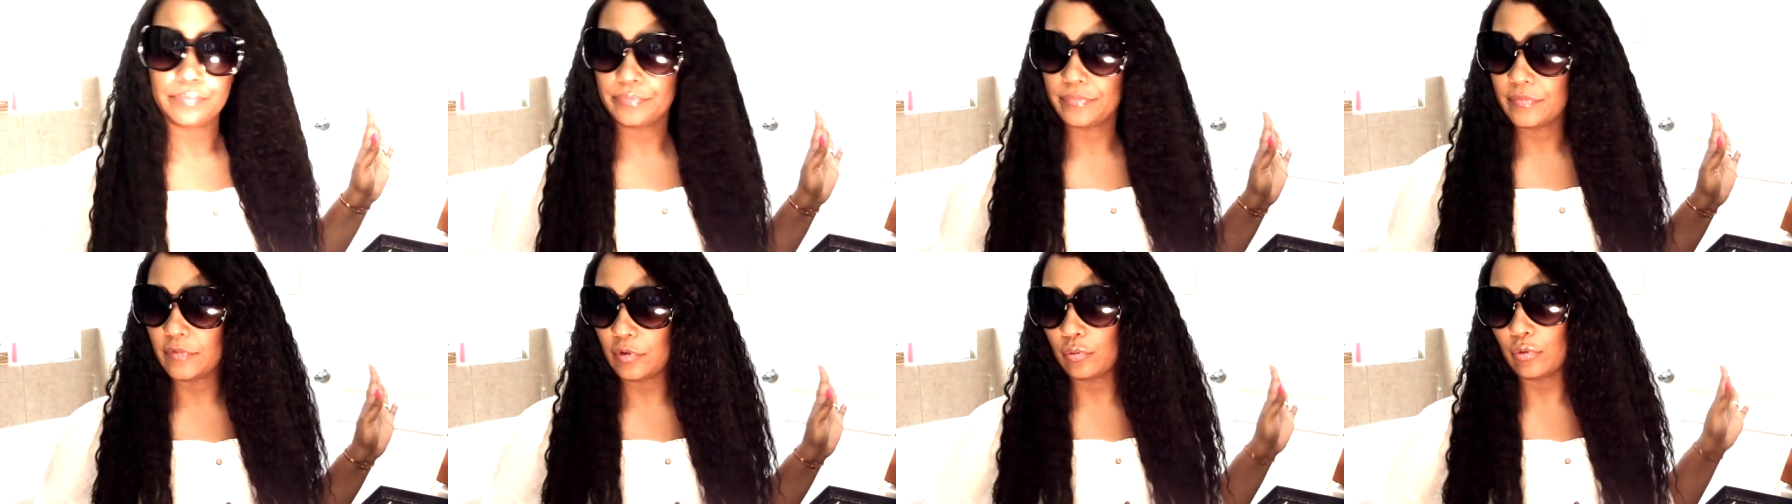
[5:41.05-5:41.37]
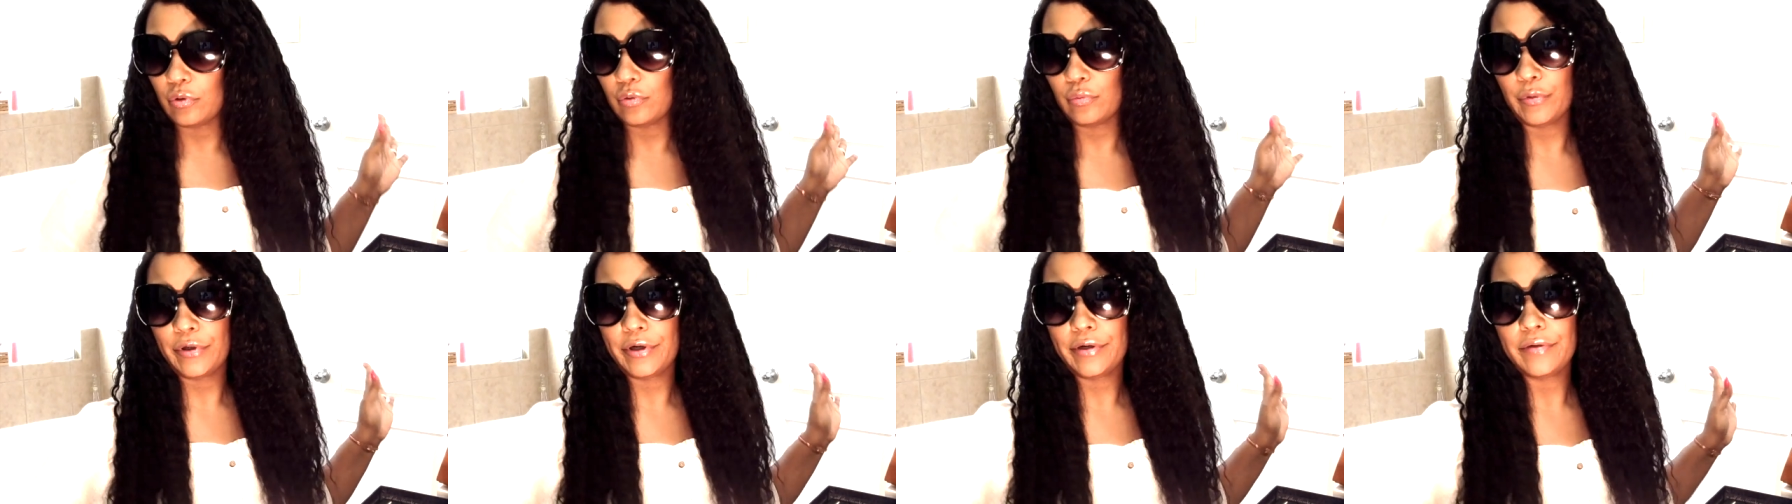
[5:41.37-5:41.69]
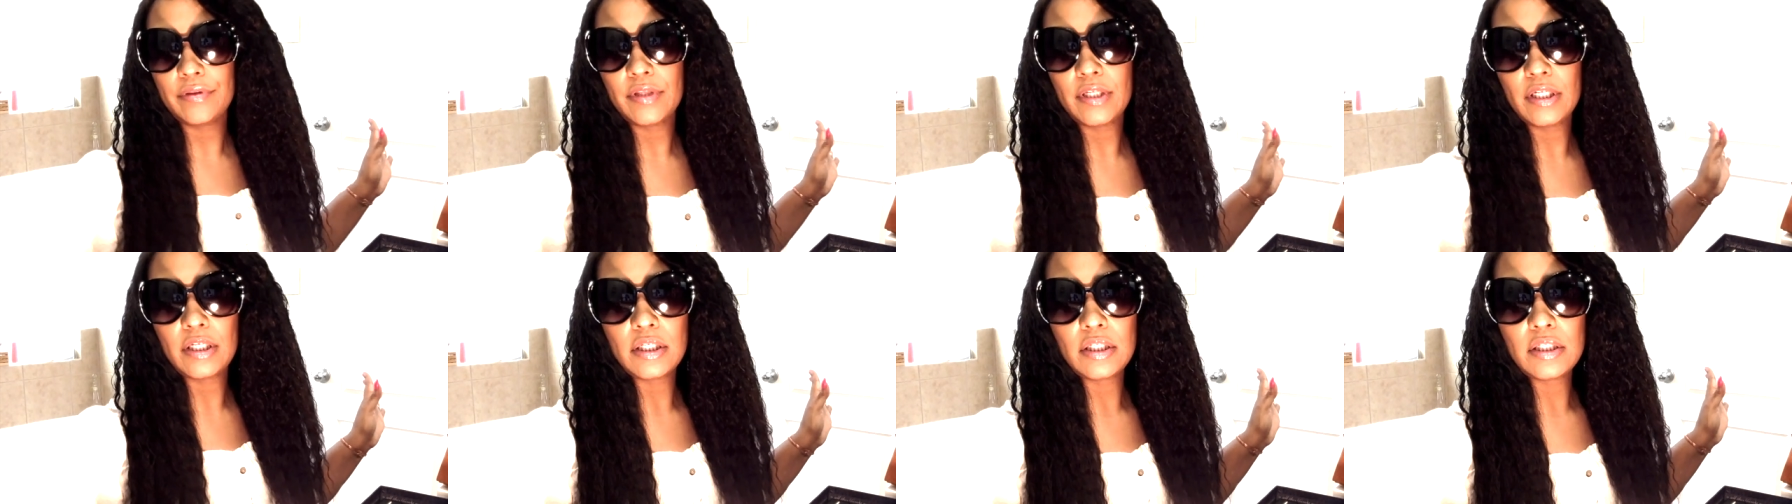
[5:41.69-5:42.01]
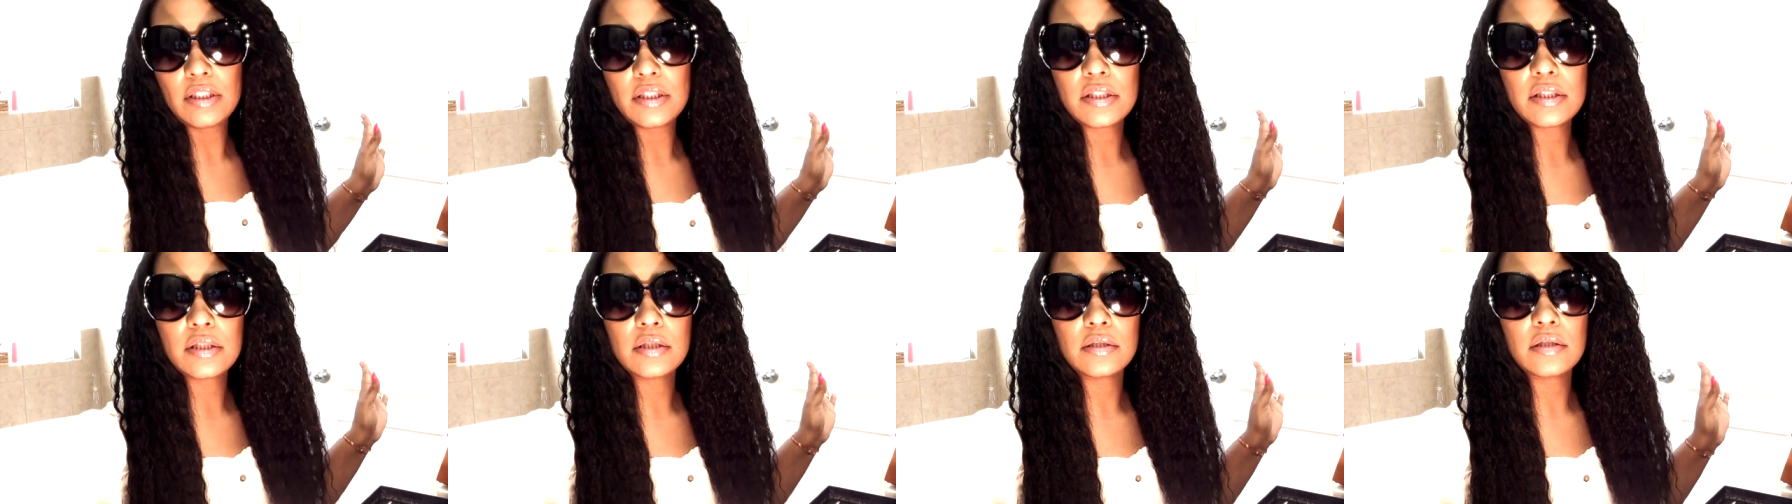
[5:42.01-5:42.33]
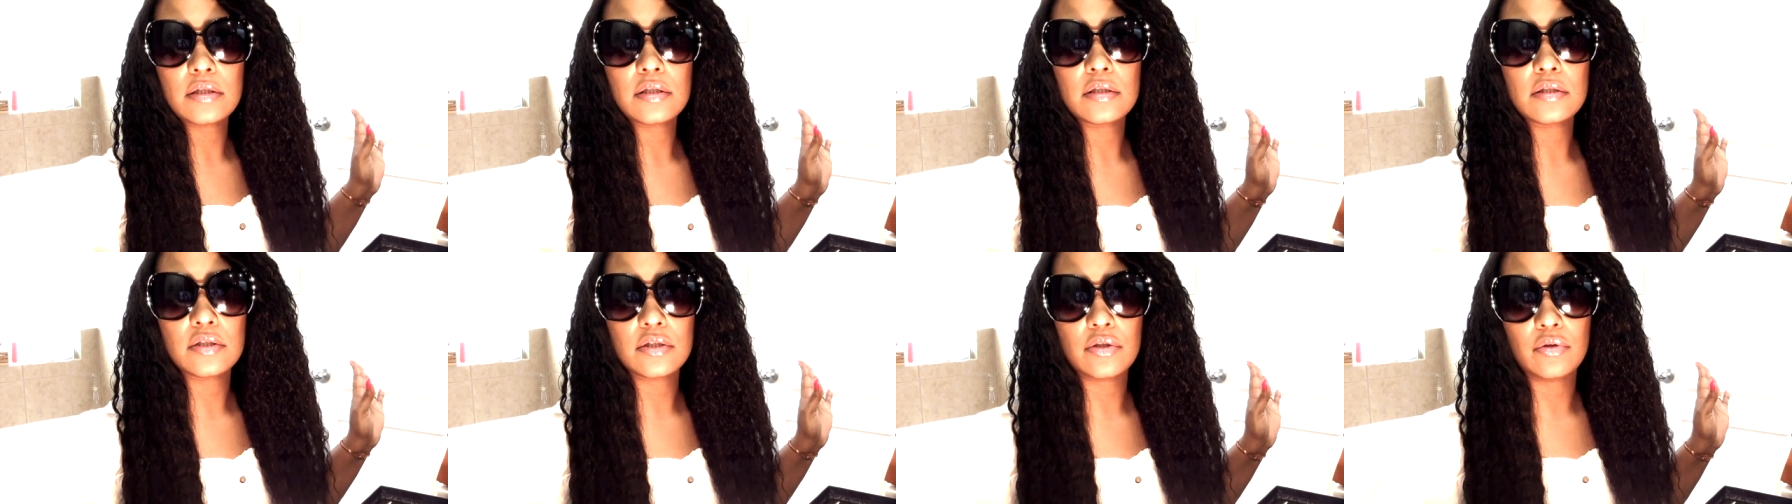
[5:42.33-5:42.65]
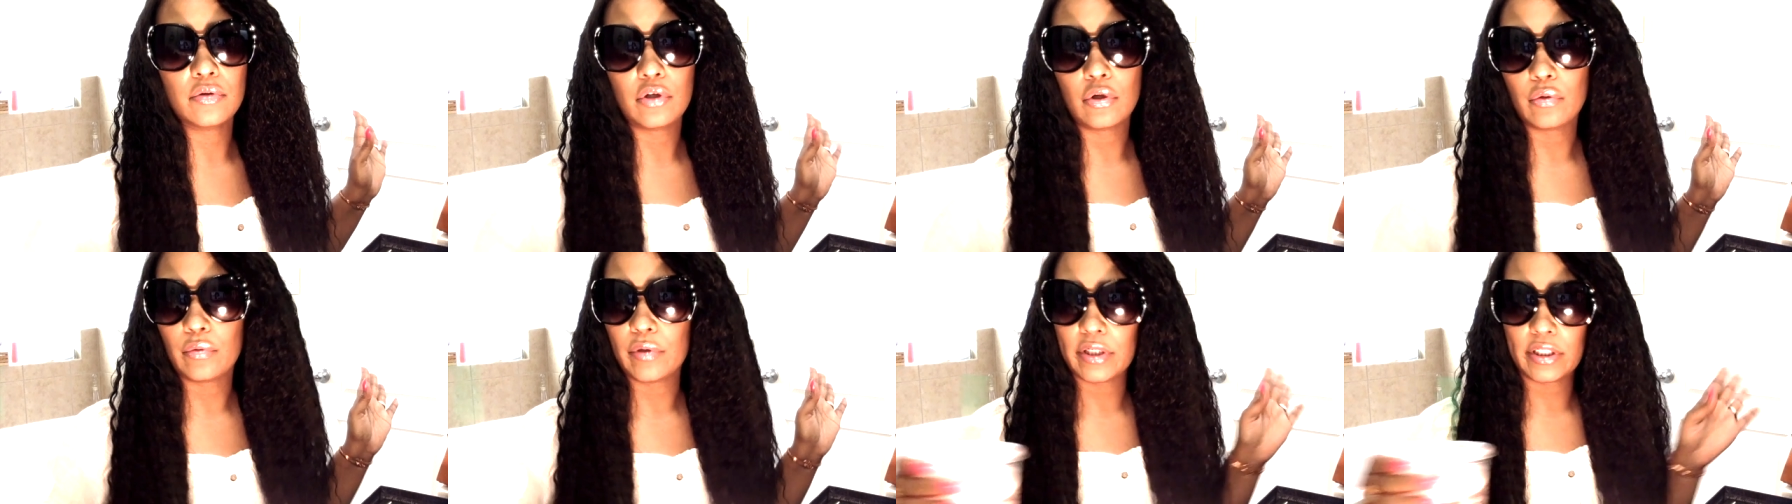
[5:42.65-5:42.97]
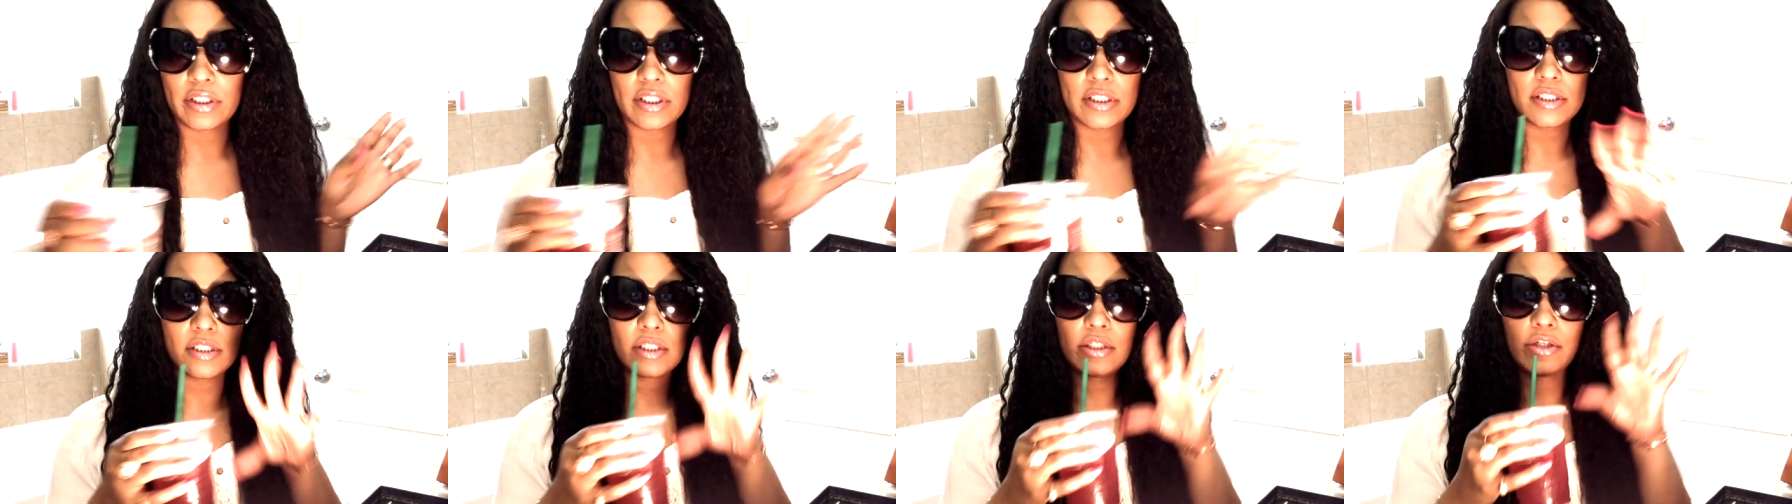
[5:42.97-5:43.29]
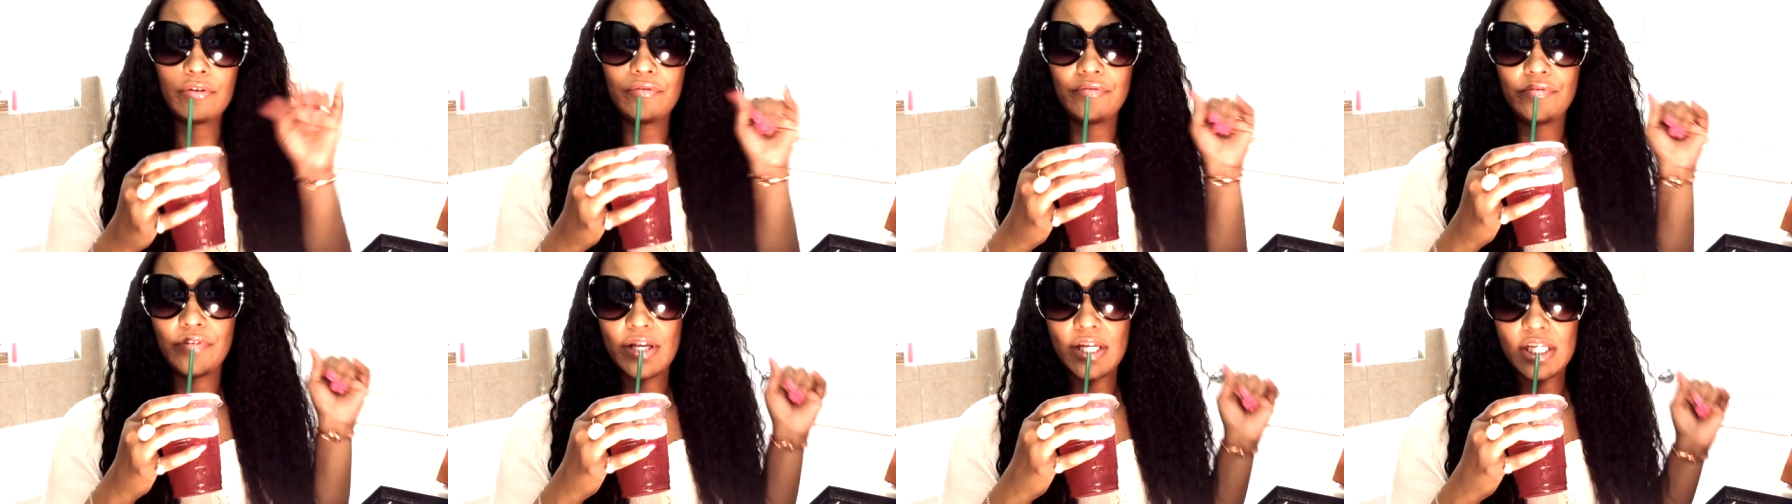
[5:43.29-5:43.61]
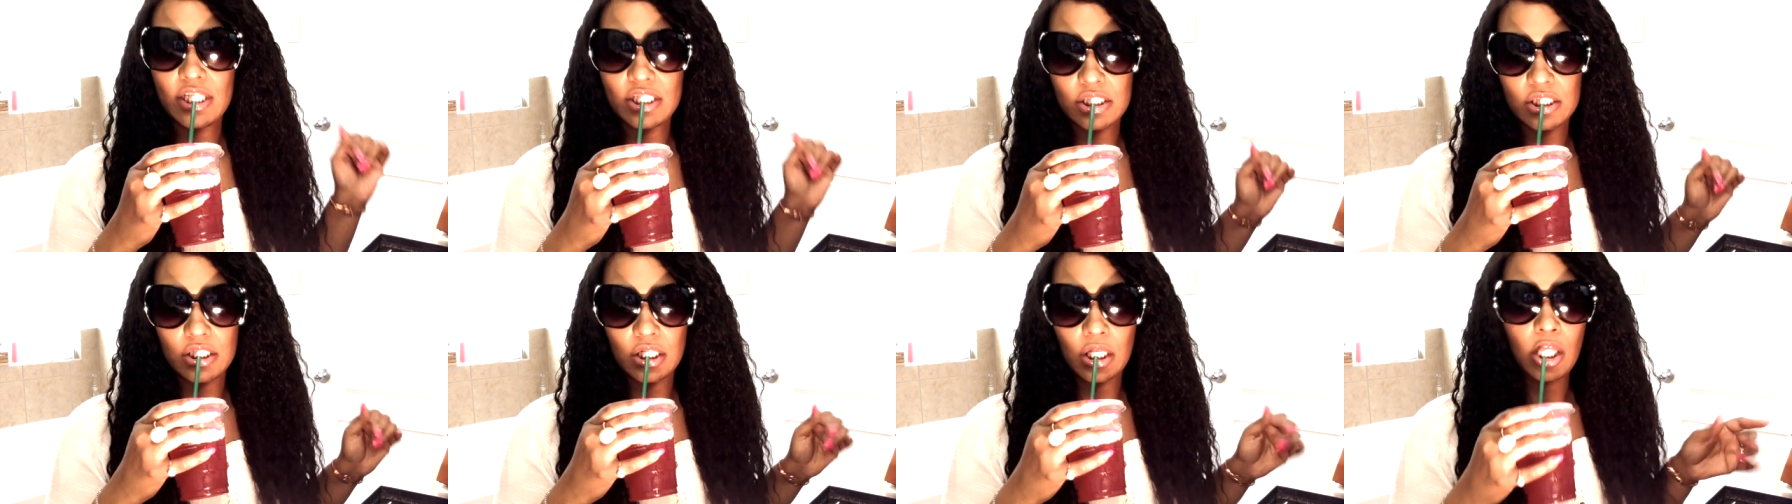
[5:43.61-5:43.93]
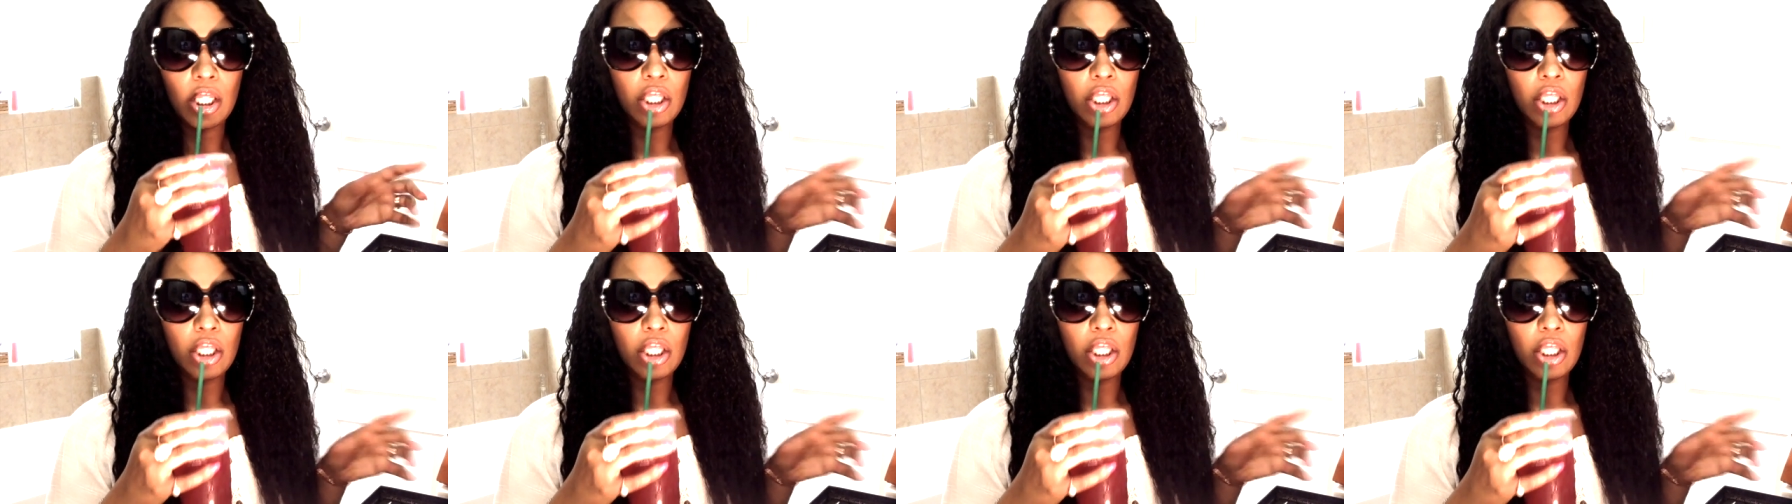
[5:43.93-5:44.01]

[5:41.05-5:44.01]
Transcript: you would wear these so no one can see your face.